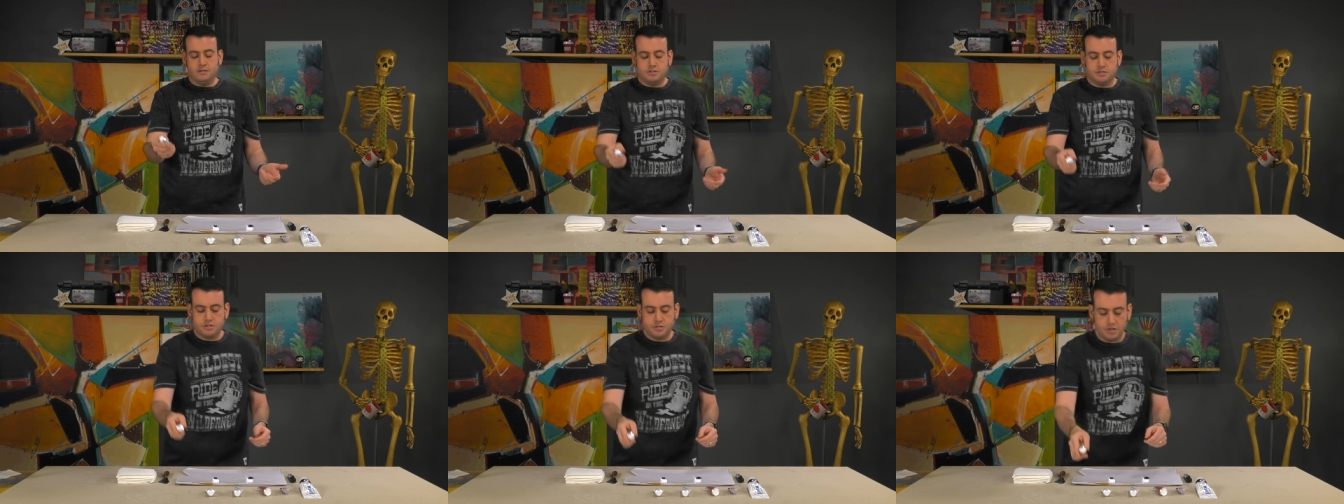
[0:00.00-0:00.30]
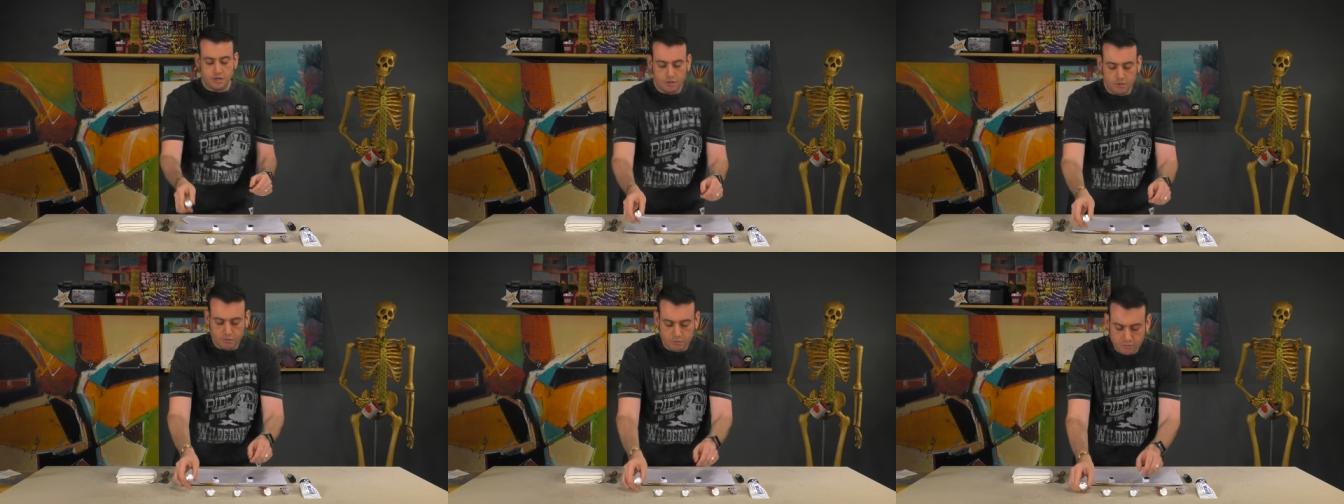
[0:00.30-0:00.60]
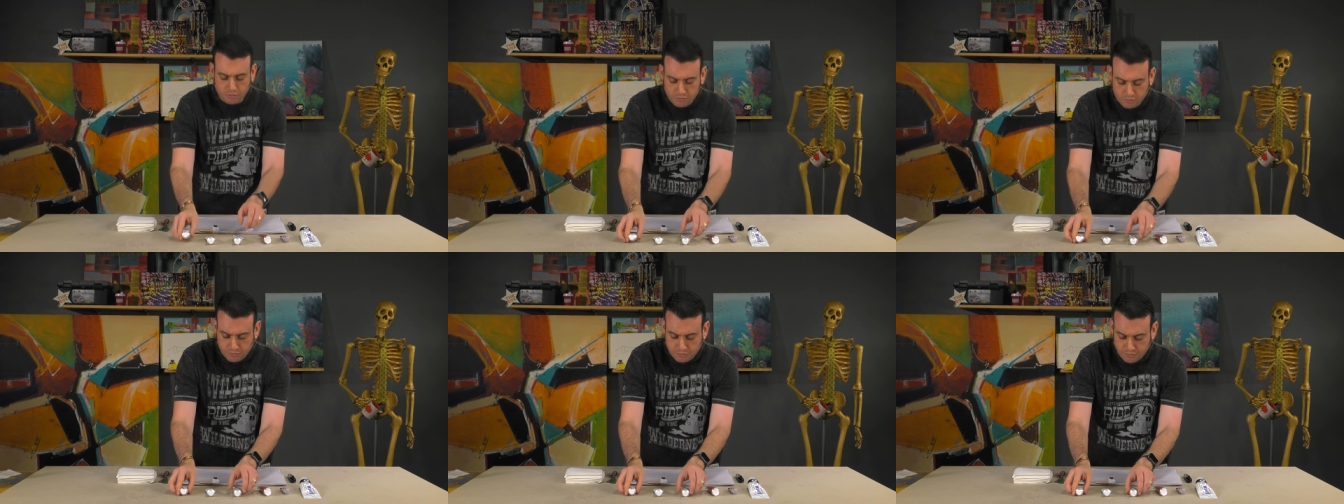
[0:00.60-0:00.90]

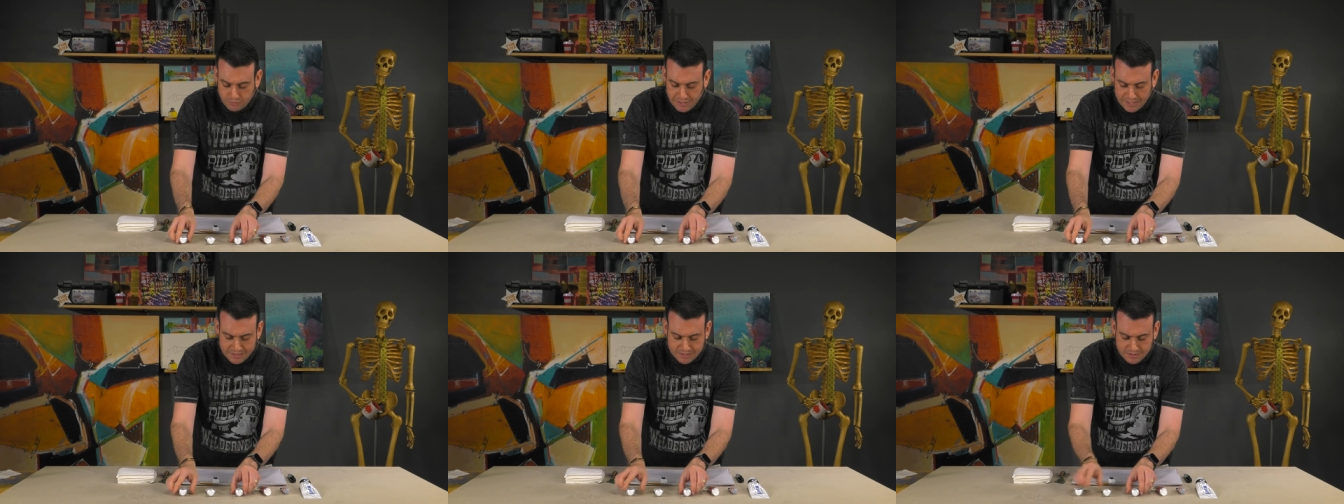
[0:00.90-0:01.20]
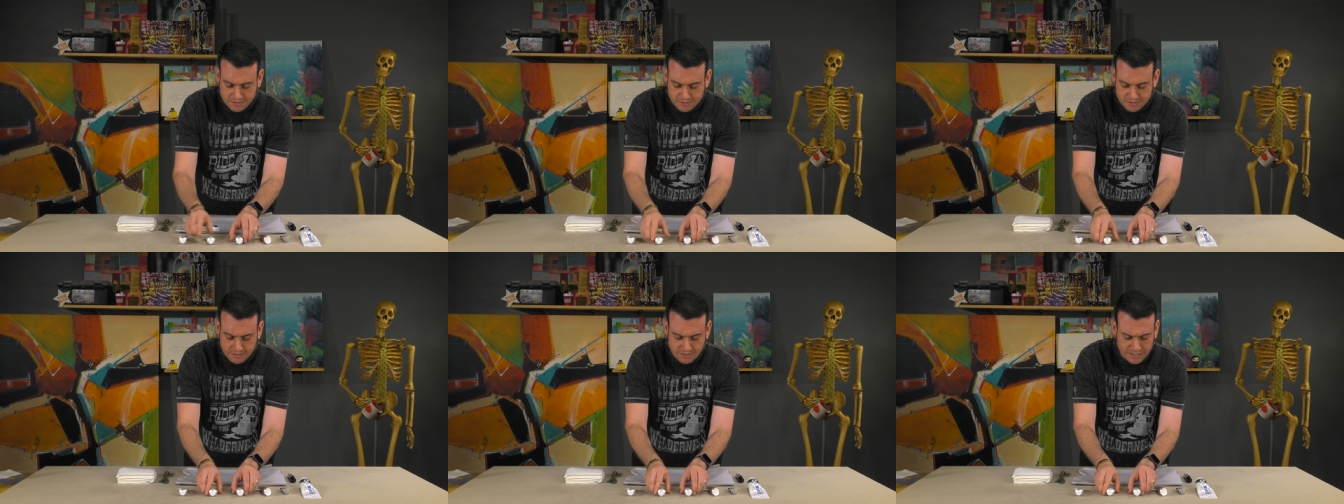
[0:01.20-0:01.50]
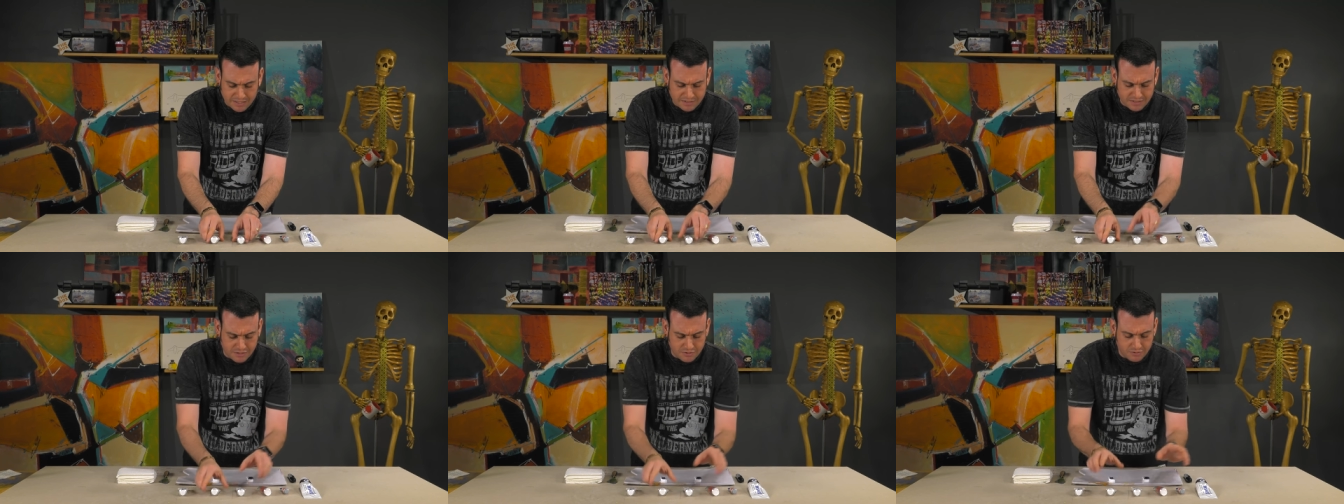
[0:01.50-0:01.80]
So that's
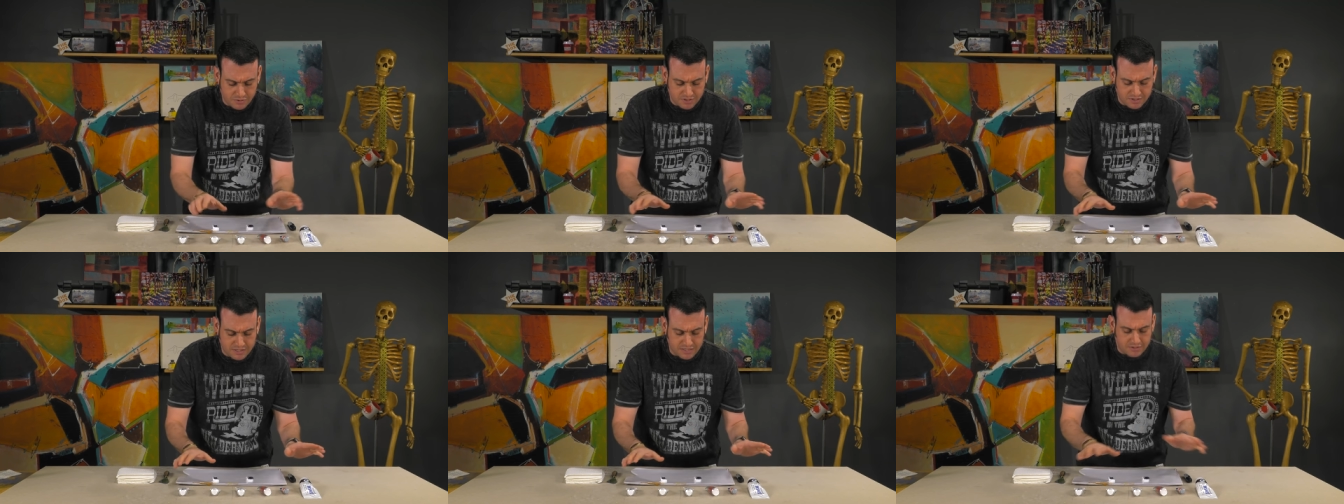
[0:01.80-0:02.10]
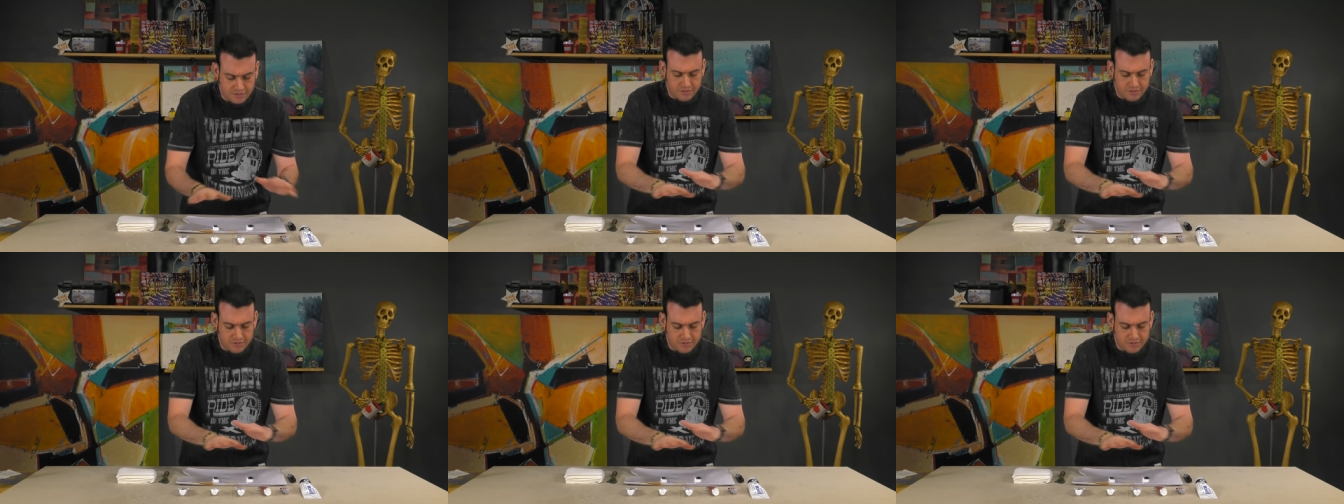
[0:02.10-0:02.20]
that's interesting.